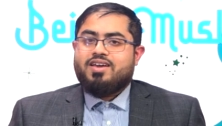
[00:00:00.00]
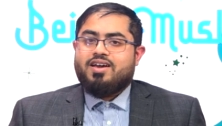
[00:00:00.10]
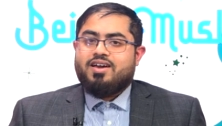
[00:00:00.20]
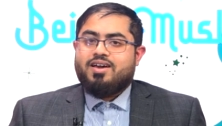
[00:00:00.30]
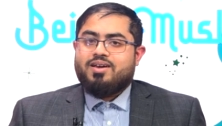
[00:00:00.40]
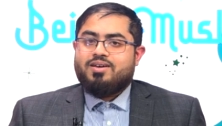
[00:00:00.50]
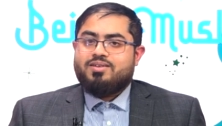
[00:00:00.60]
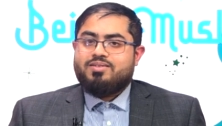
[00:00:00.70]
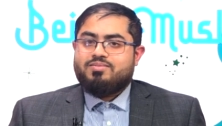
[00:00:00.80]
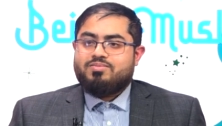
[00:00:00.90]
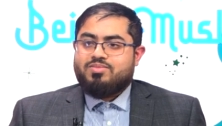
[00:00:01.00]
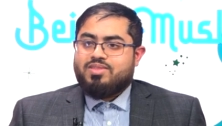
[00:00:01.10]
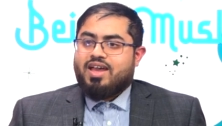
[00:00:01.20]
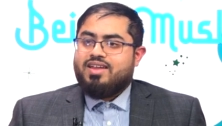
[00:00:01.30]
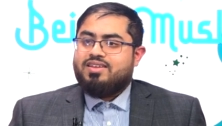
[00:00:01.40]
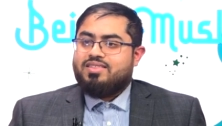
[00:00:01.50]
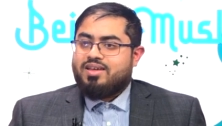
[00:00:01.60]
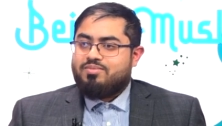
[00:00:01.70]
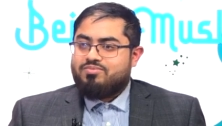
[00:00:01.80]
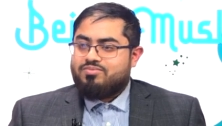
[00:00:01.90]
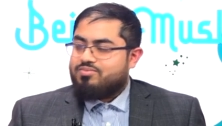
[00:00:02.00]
the idea that